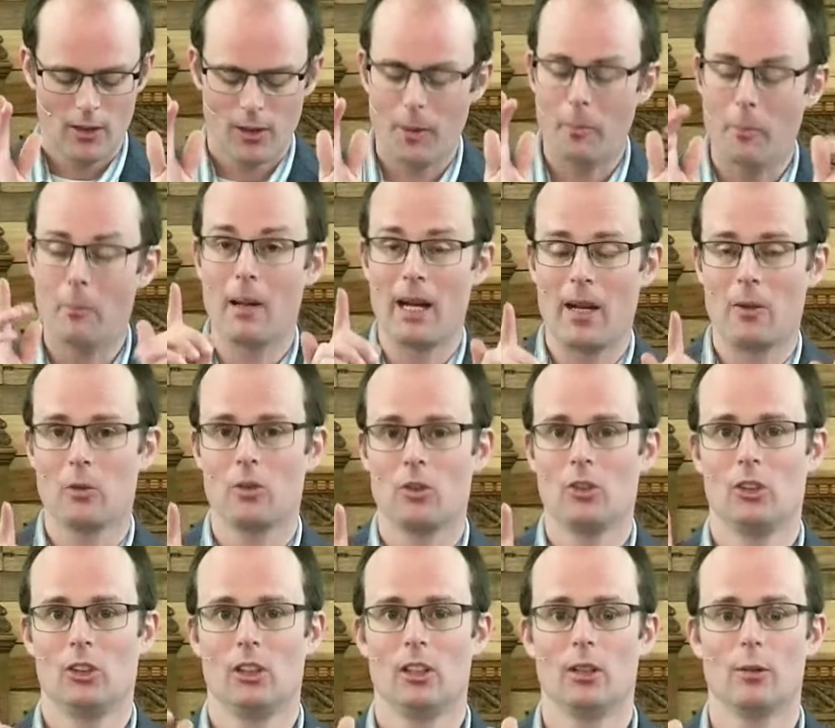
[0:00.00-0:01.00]
the
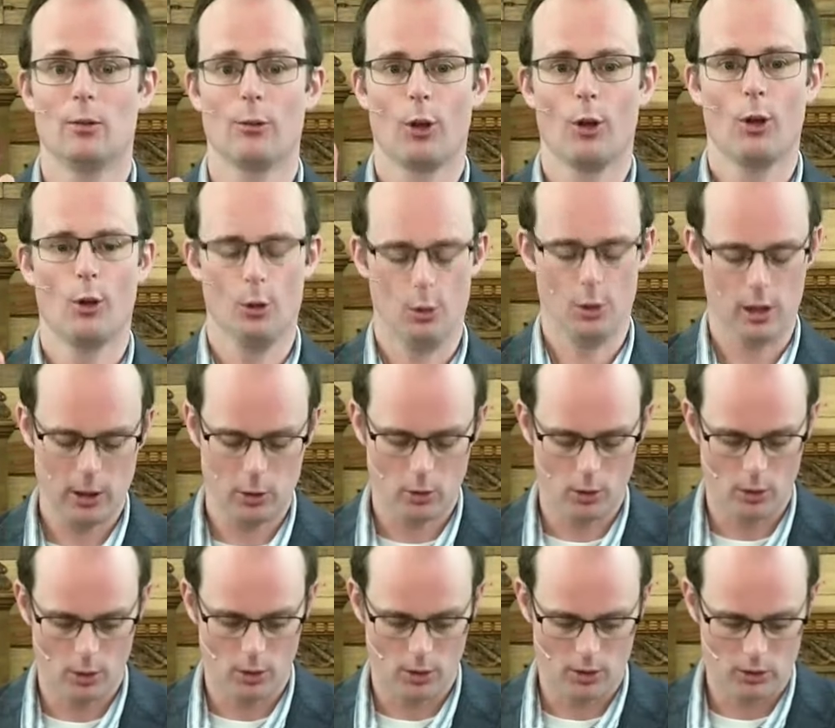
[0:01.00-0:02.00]
mountain of the holy
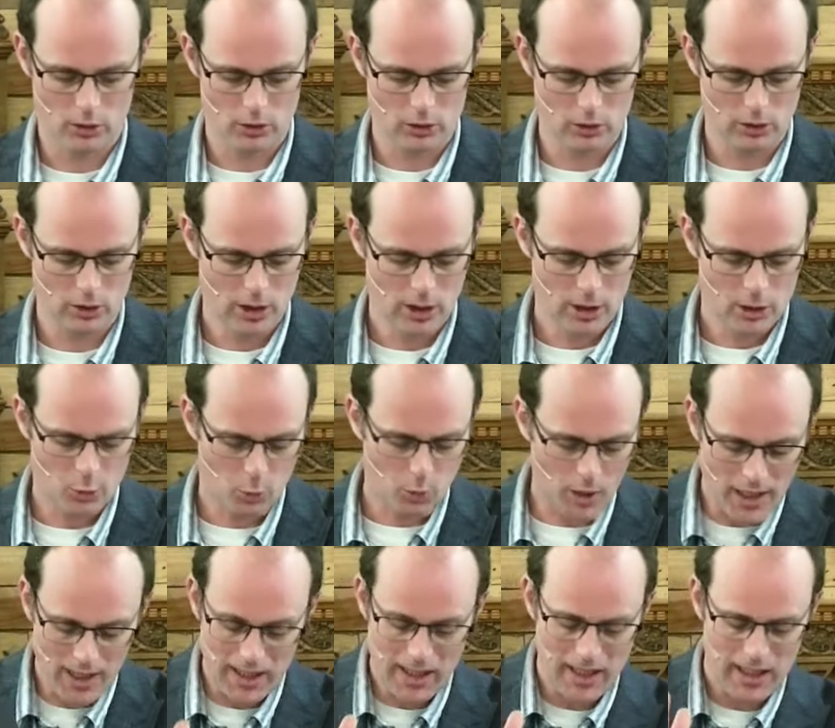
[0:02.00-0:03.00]
gods, to
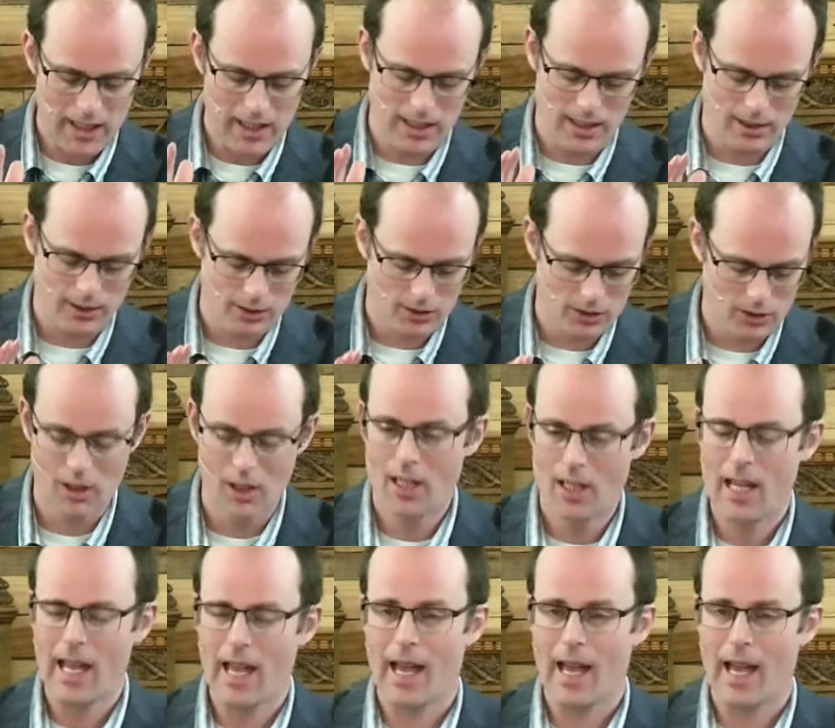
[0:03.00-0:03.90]
where He is.